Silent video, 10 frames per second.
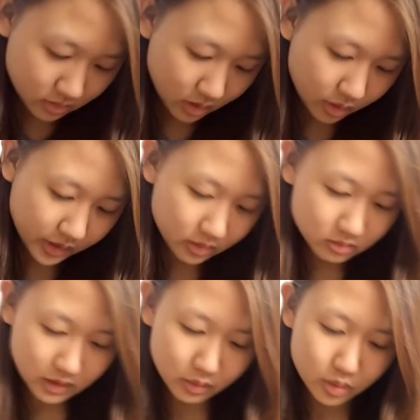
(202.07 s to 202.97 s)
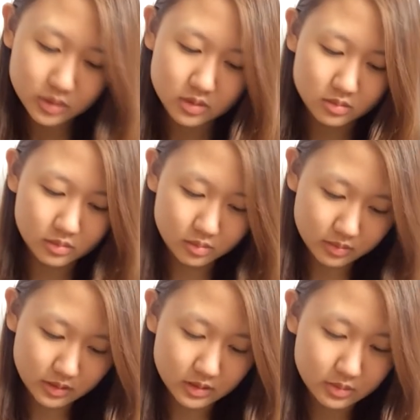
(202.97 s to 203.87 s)
Okay, I don't know what
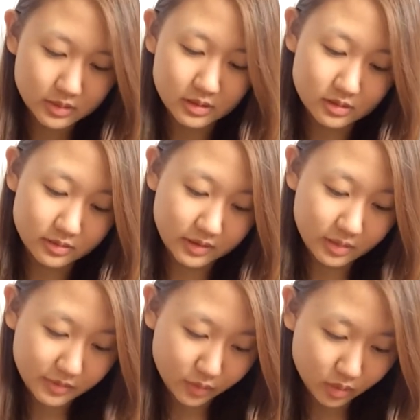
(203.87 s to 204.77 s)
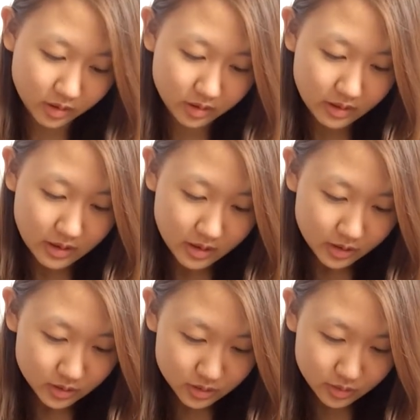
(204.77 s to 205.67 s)
this is, but if I get my postcards.
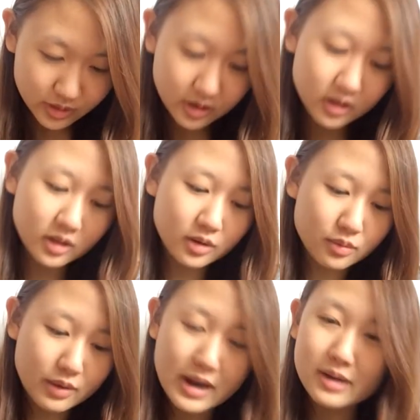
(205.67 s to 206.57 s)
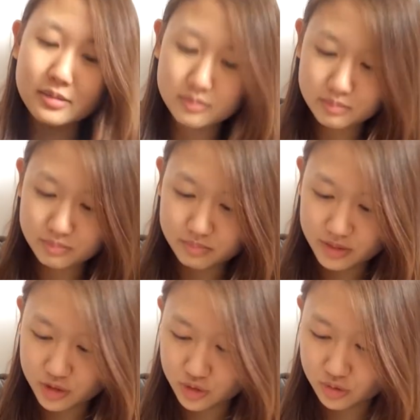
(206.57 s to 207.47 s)
So I got a lot of random
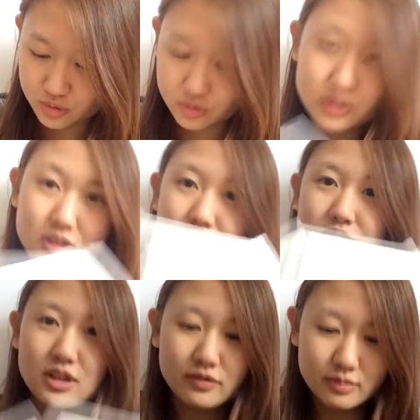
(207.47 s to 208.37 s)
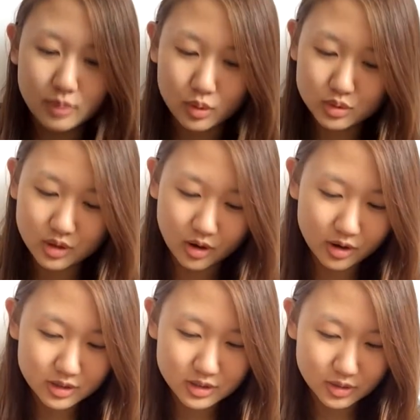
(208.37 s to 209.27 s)
pictures and stuff and
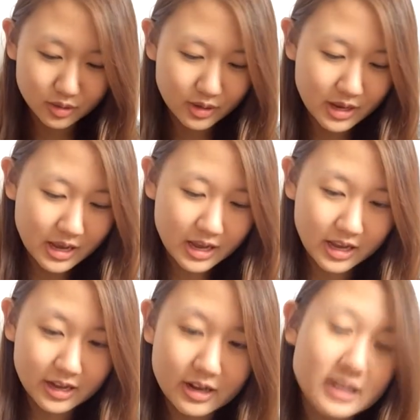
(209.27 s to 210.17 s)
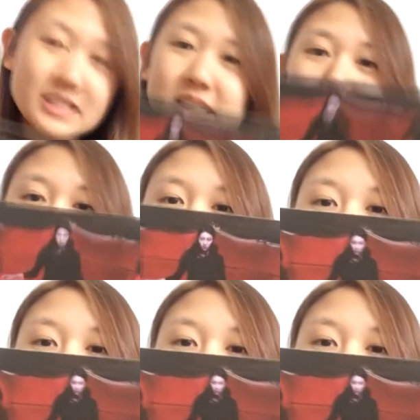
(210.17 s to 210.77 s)
postcards. So I got a Sun Me